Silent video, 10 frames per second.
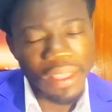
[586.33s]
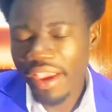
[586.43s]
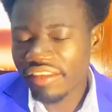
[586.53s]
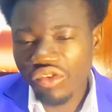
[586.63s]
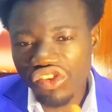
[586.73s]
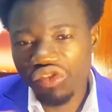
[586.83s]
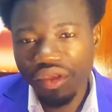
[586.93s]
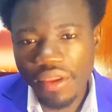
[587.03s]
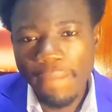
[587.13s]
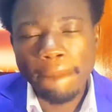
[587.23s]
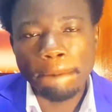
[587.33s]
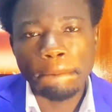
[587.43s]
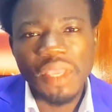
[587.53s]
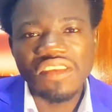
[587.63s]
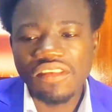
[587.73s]
it's going to be
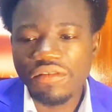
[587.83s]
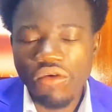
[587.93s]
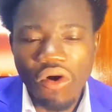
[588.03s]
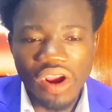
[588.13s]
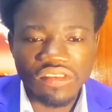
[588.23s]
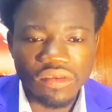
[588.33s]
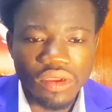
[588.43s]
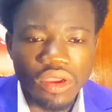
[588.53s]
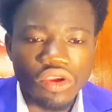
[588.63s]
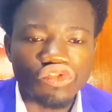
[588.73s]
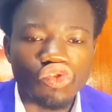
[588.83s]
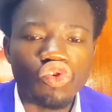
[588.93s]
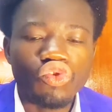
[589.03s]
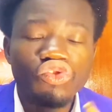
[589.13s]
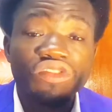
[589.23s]
easy for us.
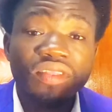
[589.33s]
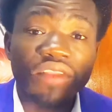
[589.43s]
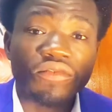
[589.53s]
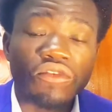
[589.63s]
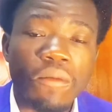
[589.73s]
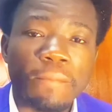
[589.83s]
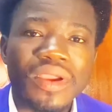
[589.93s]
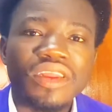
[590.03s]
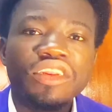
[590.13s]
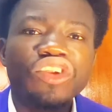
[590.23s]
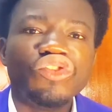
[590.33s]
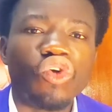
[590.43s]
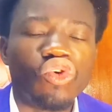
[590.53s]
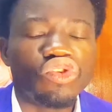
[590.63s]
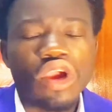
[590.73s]
So you start from the
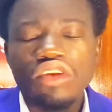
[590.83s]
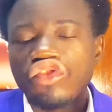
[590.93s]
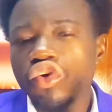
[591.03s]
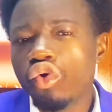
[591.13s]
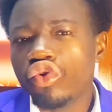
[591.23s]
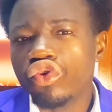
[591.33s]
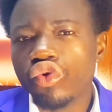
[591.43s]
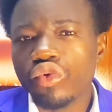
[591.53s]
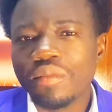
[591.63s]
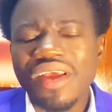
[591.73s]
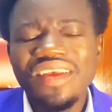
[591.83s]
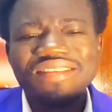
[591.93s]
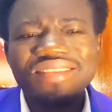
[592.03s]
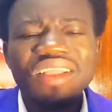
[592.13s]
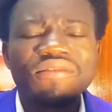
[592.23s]
known to the unknown.
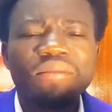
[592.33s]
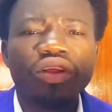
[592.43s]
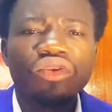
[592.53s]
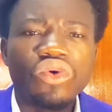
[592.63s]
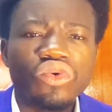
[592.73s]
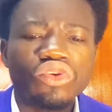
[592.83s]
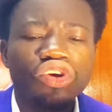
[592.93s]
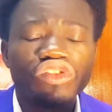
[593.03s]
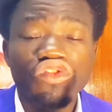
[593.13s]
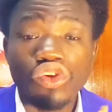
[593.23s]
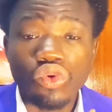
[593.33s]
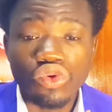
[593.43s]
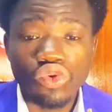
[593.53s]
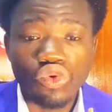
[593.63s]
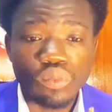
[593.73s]
Start from the known to the
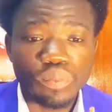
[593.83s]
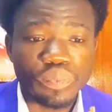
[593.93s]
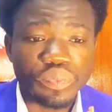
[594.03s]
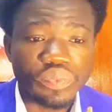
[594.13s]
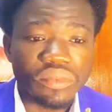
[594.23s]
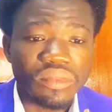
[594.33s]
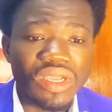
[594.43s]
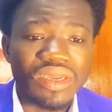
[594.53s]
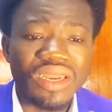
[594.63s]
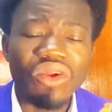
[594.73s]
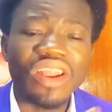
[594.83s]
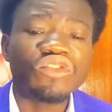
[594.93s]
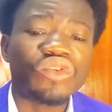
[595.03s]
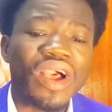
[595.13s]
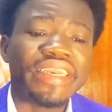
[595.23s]
unknown. Now let's
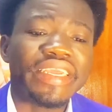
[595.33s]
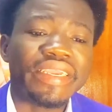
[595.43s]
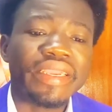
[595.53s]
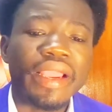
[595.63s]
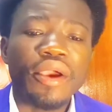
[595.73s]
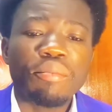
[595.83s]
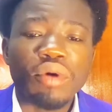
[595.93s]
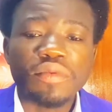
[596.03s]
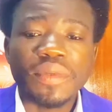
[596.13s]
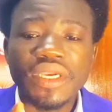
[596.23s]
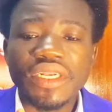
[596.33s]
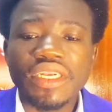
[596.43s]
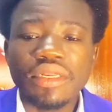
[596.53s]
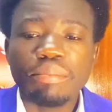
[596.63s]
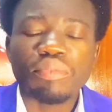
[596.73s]
look at the
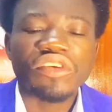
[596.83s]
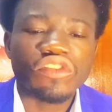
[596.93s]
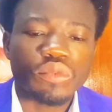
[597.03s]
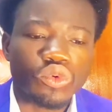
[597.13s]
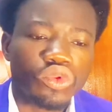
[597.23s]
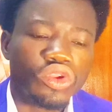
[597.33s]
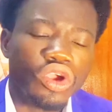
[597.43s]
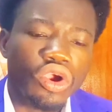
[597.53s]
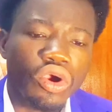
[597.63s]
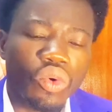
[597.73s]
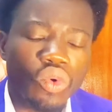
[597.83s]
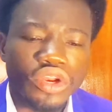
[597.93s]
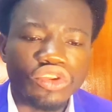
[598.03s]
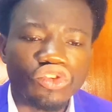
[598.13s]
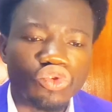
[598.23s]
multiplication principle.
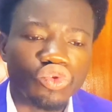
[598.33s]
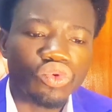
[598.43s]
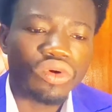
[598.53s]
When you